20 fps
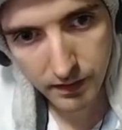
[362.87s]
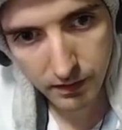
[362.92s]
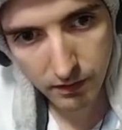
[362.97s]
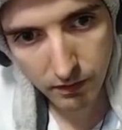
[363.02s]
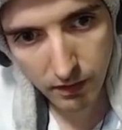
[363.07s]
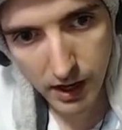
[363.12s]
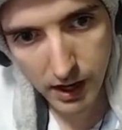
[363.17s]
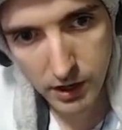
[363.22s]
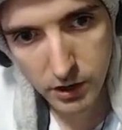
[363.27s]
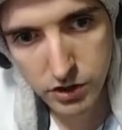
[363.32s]

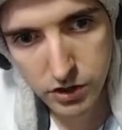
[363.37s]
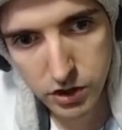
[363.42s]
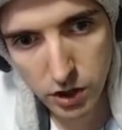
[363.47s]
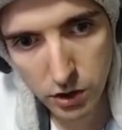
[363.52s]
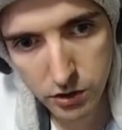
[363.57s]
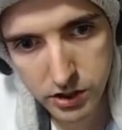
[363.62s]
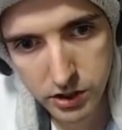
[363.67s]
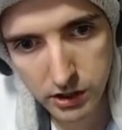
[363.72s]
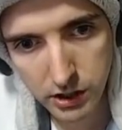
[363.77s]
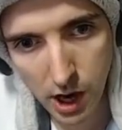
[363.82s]
Why are you
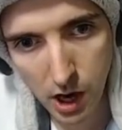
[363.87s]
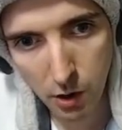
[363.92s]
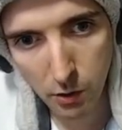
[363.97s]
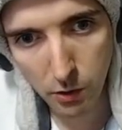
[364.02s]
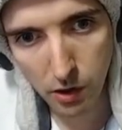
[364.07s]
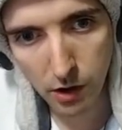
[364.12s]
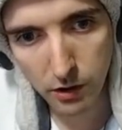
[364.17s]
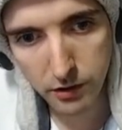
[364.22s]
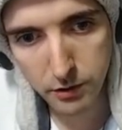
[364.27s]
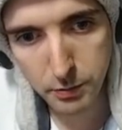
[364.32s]
so slow?
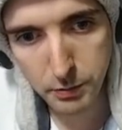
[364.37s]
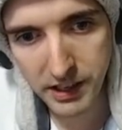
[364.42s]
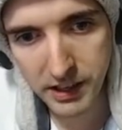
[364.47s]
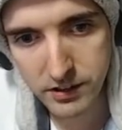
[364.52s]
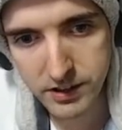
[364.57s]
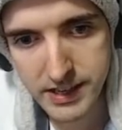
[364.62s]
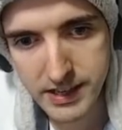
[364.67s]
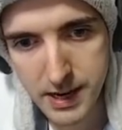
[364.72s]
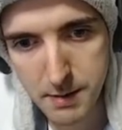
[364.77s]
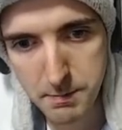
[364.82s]
Oh, it's
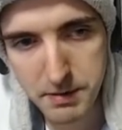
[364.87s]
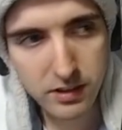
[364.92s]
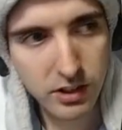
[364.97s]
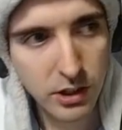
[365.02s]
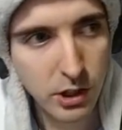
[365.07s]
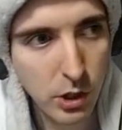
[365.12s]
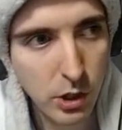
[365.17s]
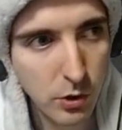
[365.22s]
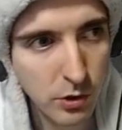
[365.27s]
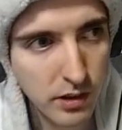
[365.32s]
because Nimbus
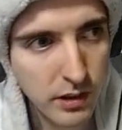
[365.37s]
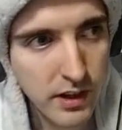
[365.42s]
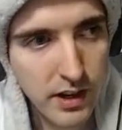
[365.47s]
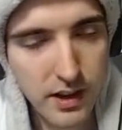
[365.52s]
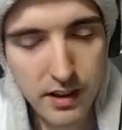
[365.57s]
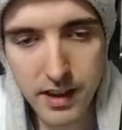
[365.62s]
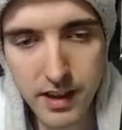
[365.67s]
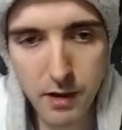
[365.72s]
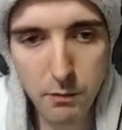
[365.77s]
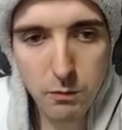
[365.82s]
Cloak.
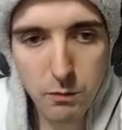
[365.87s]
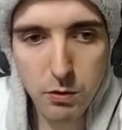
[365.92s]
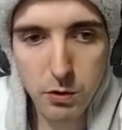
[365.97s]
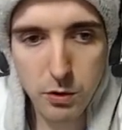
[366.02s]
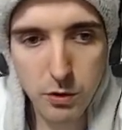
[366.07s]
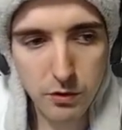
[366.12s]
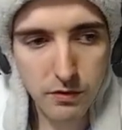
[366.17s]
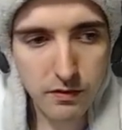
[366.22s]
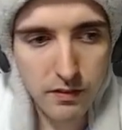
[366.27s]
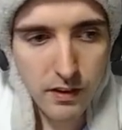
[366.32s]
That
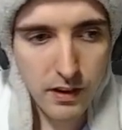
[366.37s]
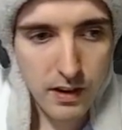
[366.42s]
rune.